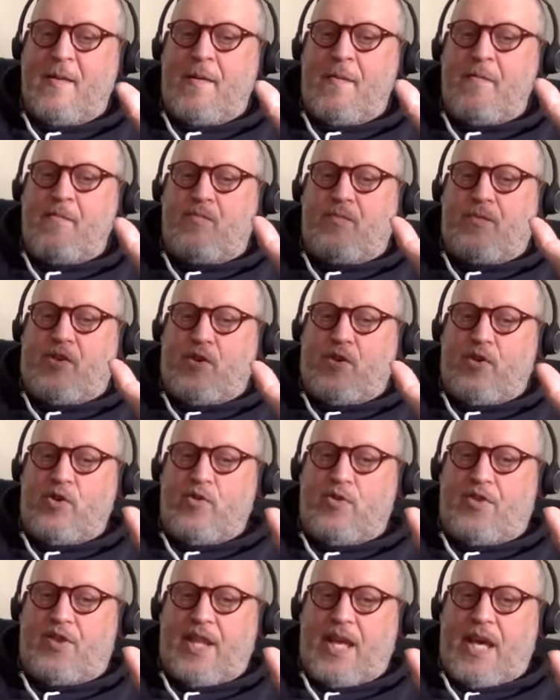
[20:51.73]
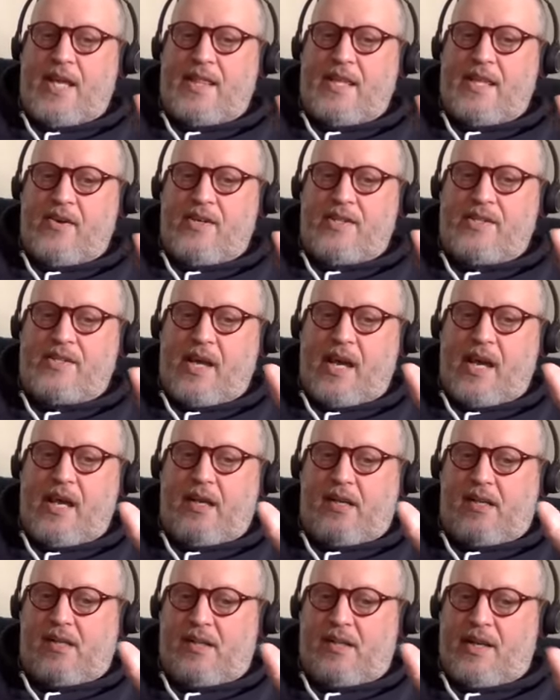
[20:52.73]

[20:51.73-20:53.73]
Do you think there is a